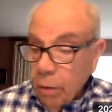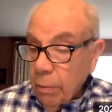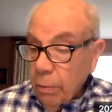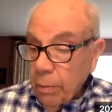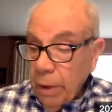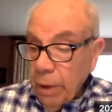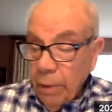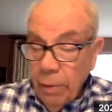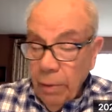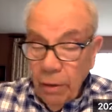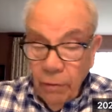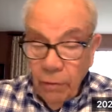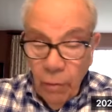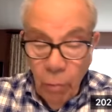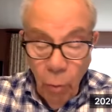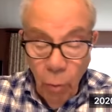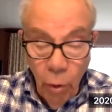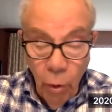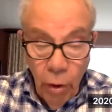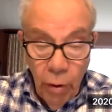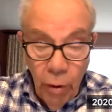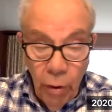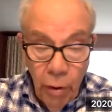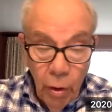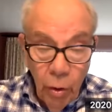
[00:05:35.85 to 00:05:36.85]
maybe even
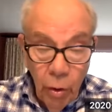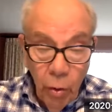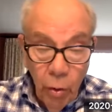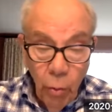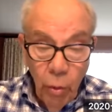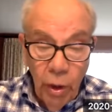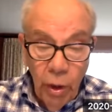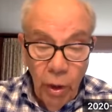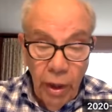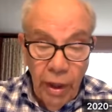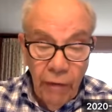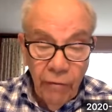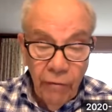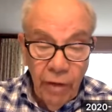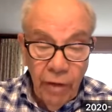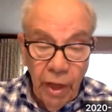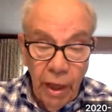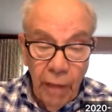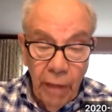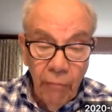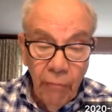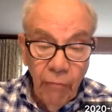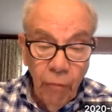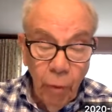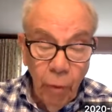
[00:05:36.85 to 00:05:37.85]
more. We'll have
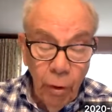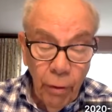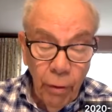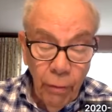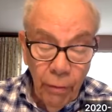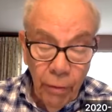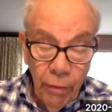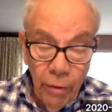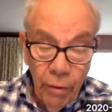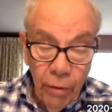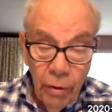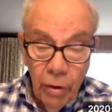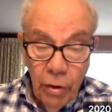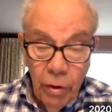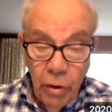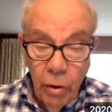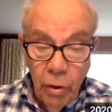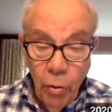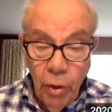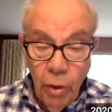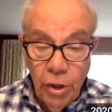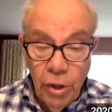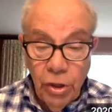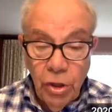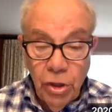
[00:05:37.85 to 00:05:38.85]
time for
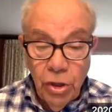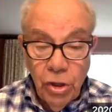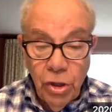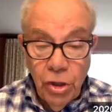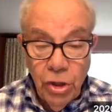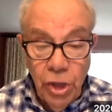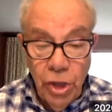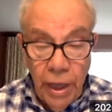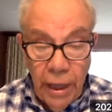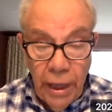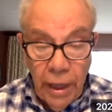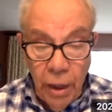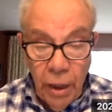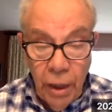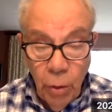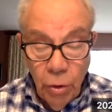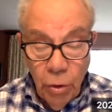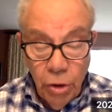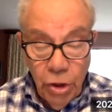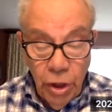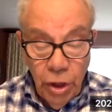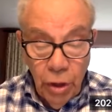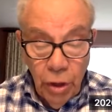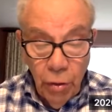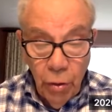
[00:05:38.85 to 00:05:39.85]
questions, and Jackie will
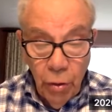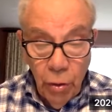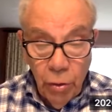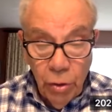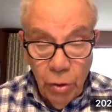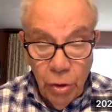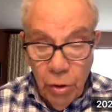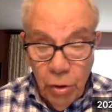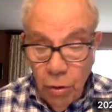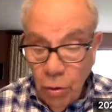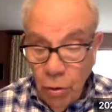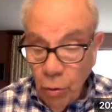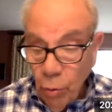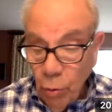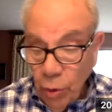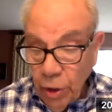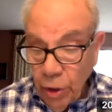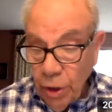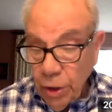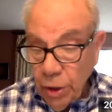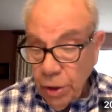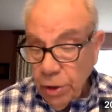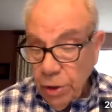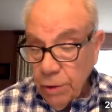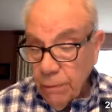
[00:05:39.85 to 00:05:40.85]
share those with
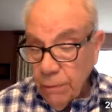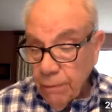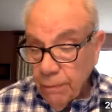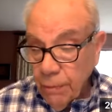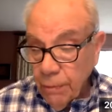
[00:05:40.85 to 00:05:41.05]
us.